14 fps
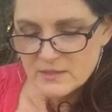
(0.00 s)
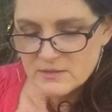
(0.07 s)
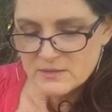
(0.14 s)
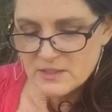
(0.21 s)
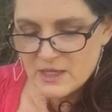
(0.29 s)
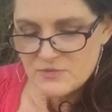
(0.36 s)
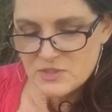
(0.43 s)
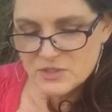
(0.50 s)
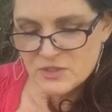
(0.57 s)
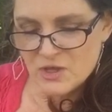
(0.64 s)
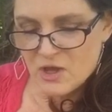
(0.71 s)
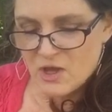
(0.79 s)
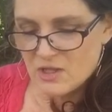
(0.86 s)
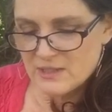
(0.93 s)
Love to
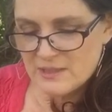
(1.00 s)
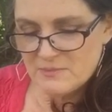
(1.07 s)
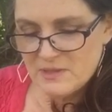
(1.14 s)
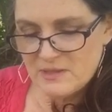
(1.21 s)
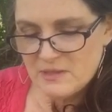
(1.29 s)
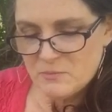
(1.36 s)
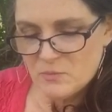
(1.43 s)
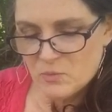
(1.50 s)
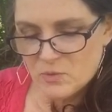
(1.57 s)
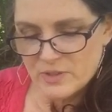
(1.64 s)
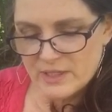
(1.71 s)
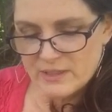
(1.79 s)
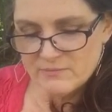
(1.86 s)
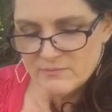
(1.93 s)
call him in the
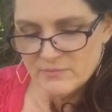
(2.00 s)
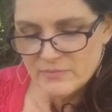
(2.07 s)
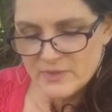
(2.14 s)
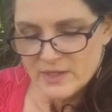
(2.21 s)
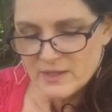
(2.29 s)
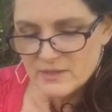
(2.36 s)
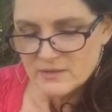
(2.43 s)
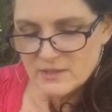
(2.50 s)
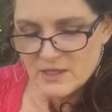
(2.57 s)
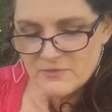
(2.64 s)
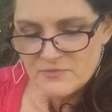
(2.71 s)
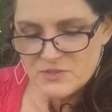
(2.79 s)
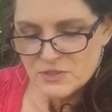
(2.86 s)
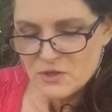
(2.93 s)
morning,
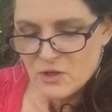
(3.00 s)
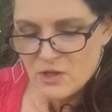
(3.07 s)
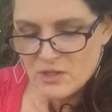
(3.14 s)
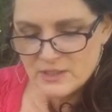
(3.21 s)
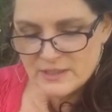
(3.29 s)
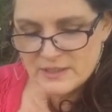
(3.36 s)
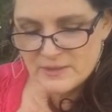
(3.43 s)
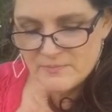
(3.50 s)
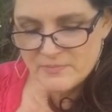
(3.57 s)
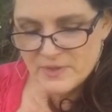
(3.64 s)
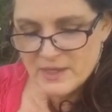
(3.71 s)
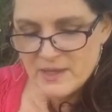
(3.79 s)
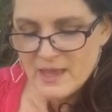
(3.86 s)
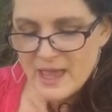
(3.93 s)
love to call him,
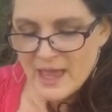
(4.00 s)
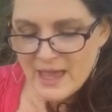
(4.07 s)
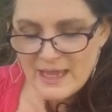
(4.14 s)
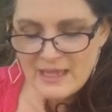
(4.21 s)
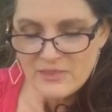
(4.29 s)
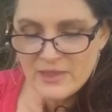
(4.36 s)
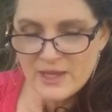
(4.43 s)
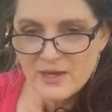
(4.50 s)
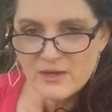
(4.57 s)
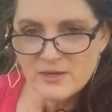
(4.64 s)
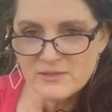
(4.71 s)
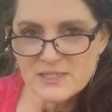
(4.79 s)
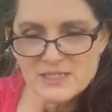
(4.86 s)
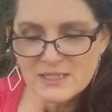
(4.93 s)
hey
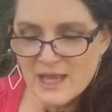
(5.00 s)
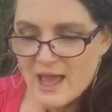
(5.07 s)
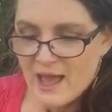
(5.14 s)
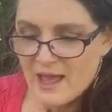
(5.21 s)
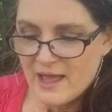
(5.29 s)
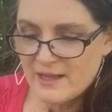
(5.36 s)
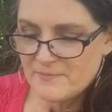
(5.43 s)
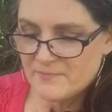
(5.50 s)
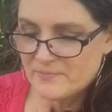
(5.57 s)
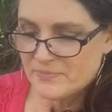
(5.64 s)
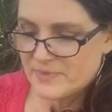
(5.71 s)
there, Sky.